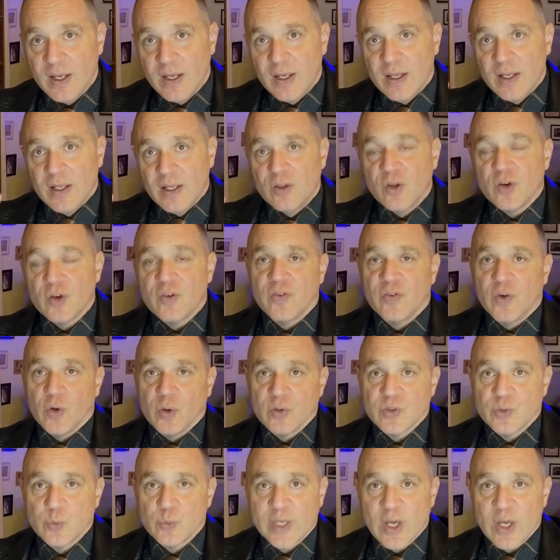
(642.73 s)
Look,
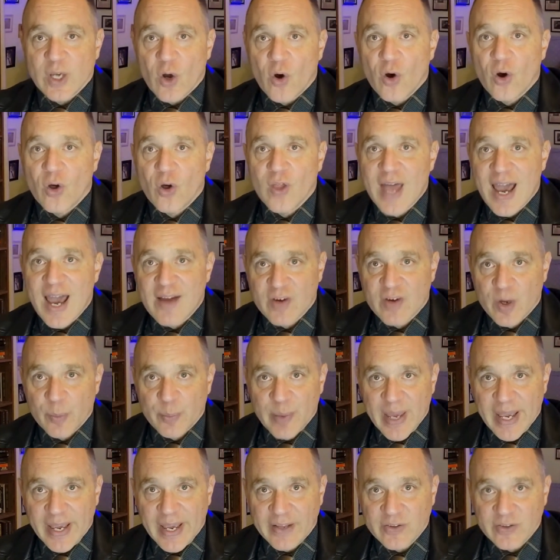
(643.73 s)
folks, we all have our
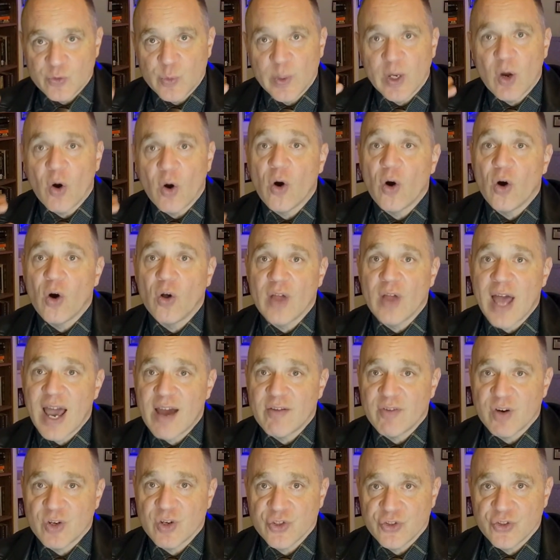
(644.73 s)
pains. We all have
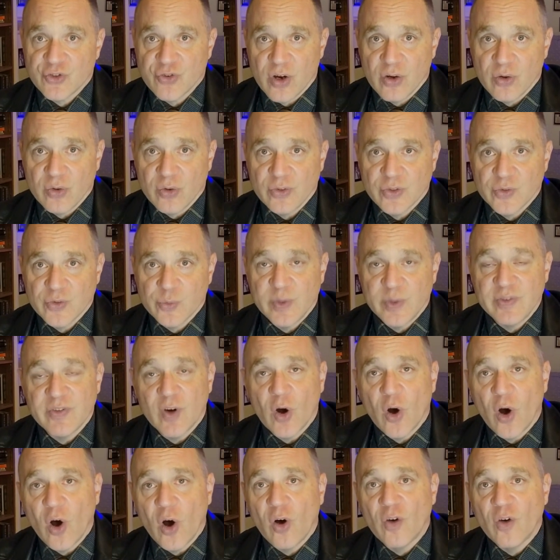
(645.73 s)
our struggles. We've
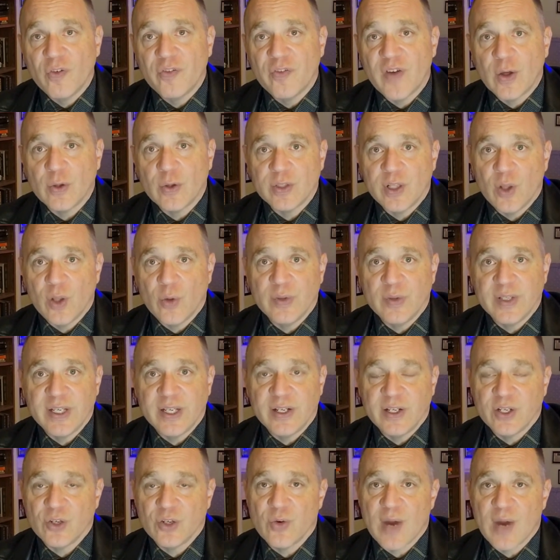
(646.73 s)
all felt lonely in
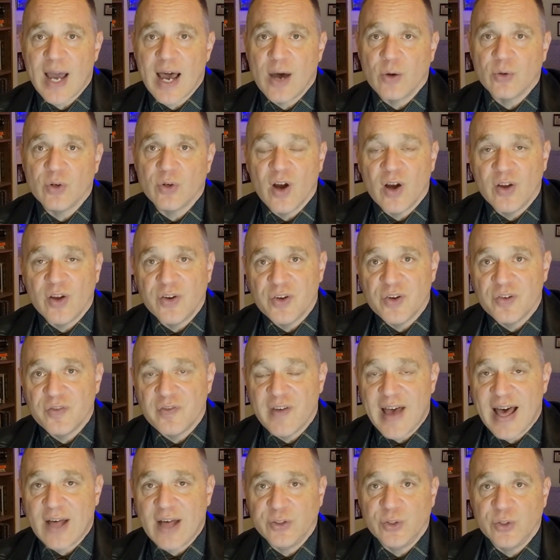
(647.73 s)
a crowd, or
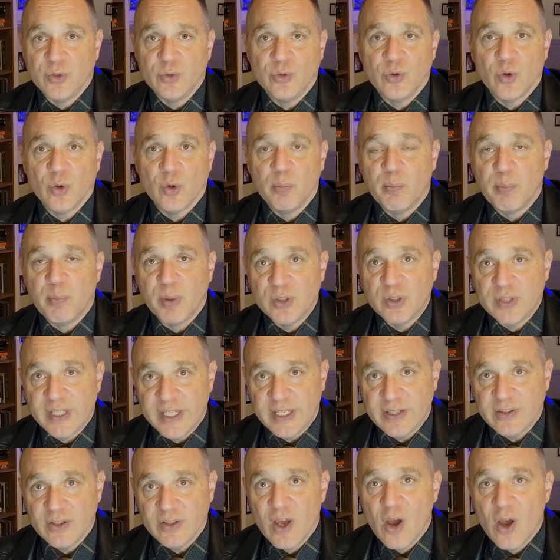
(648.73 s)
undervalued, or
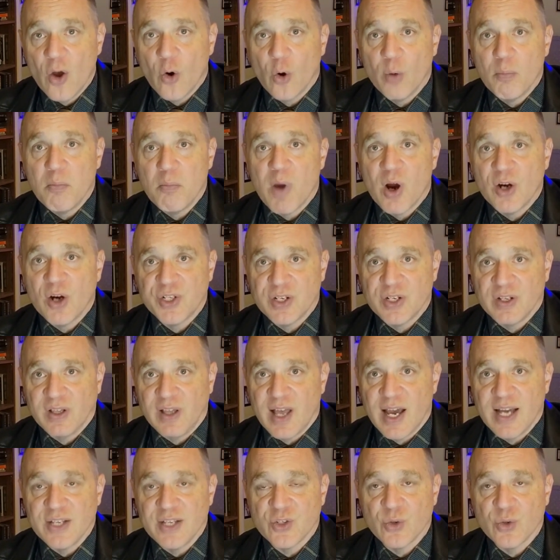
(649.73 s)
bullied, or
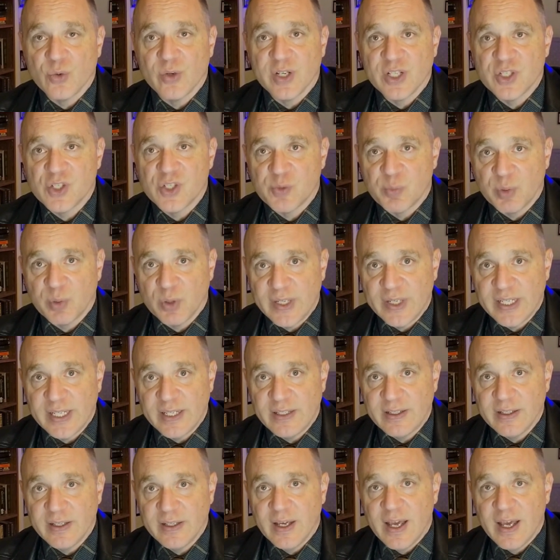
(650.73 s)
marginalized, or
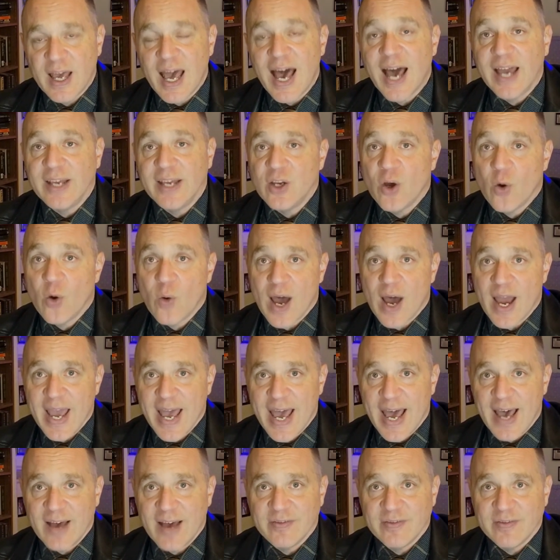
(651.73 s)
exploited. I know I
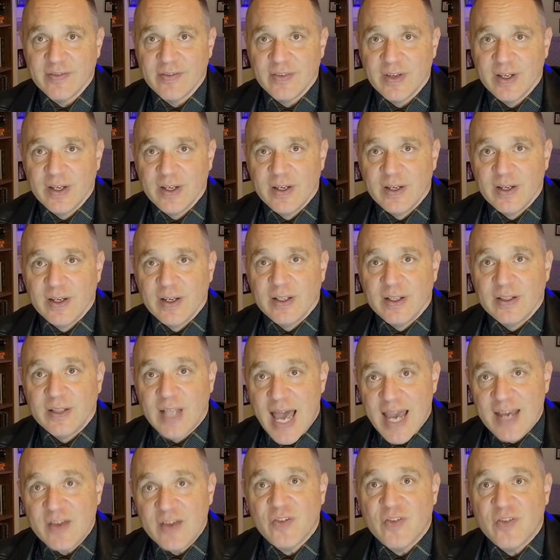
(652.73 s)
have.
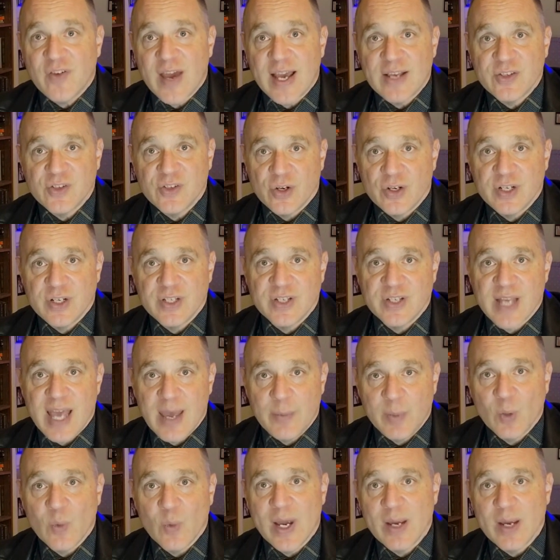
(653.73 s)
Life, as Ernest
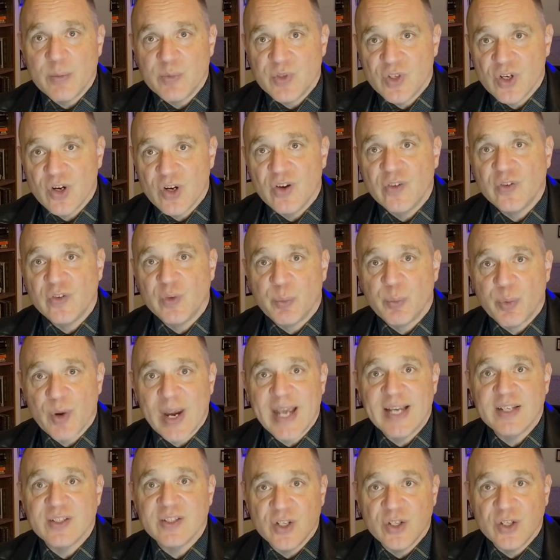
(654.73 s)
Hemingway observed,
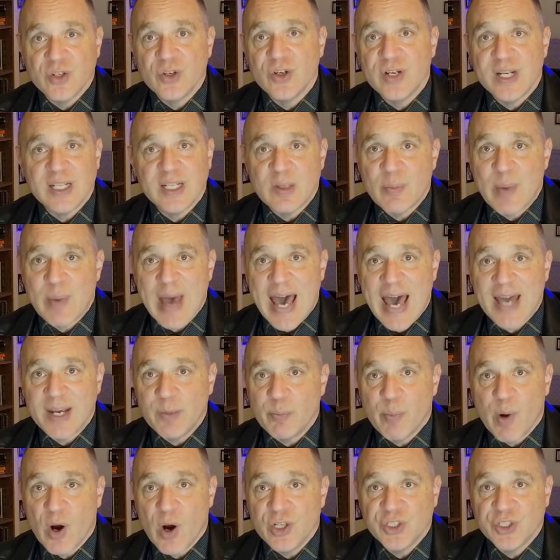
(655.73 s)
breaks the good and the bad
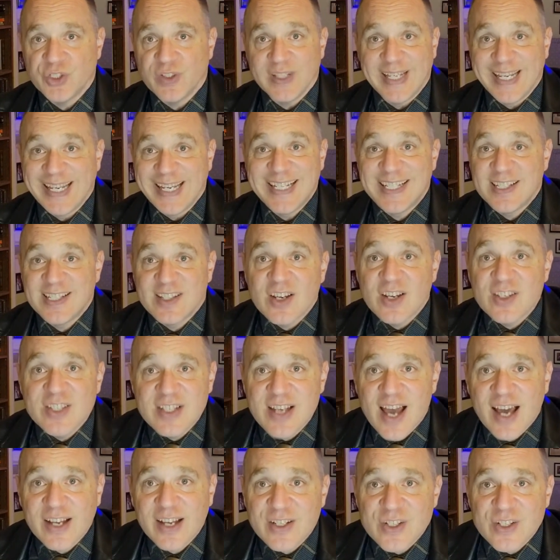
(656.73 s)
impartially. It does
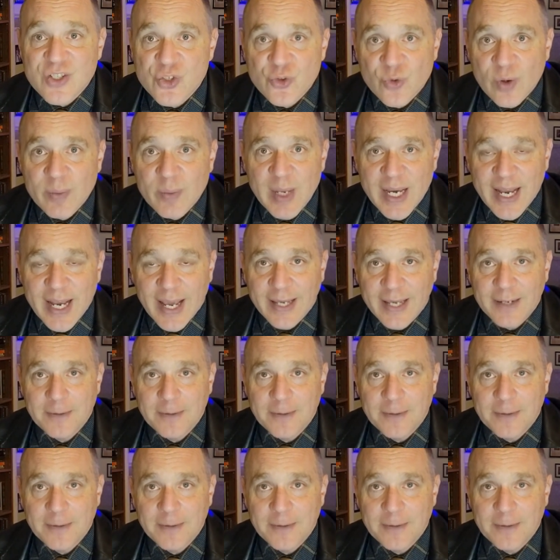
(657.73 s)
not discriminate.